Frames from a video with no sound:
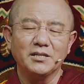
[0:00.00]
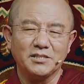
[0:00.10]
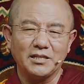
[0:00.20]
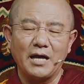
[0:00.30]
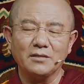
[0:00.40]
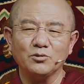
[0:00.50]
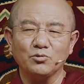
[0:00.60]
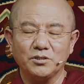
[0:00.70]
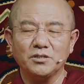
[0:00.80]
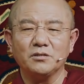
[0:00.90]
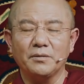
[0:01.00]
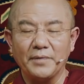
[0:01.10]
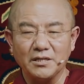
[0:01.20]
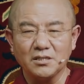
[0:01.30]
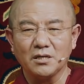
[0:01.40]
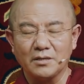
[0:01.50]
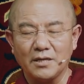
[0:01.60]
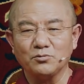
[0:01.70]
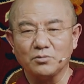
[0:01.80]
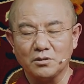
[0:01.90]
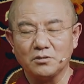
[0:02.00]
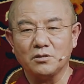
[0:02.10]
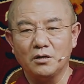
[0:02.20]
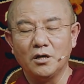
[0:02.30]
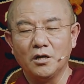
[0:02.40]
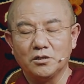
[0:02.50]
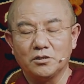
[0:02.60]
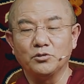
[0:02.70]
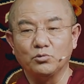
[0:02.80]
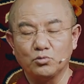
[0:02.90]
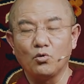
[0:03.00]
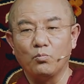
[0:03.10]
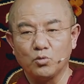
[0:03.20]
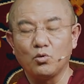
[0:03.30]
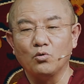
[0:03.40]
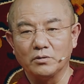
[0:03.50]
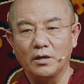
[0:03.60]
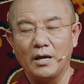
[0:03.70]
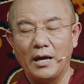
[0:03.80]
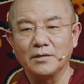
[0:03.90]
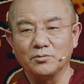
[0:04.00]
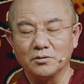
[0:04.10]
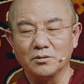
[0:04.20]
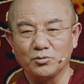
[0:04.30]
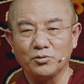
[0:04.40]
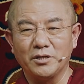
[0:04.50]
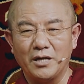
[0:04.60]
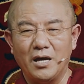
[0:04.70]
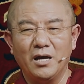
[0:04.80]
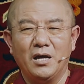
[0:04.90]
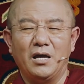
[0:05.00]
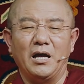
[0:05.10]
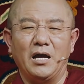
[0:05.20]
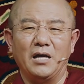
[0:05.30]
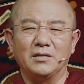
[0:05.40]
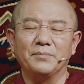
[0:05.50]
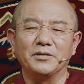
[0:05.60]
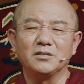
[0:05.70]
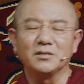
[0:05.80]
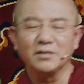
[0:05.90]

uh, from extremes and uh, uh, distinguishing the